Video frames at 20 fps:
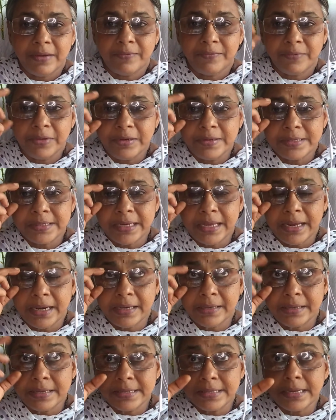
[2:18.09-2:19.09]
when you stare
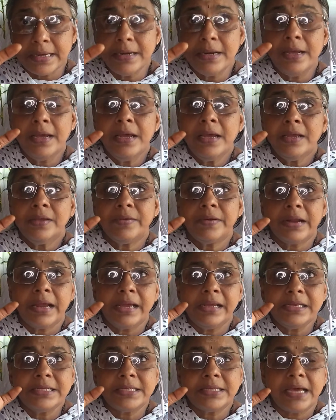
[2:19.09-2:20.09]
at the sun, your
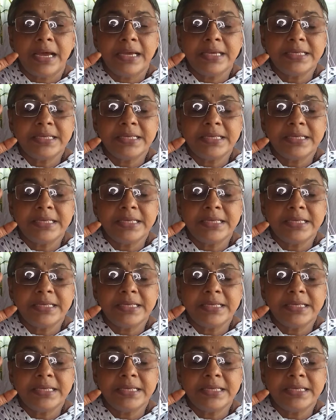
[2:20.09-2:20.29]
eyes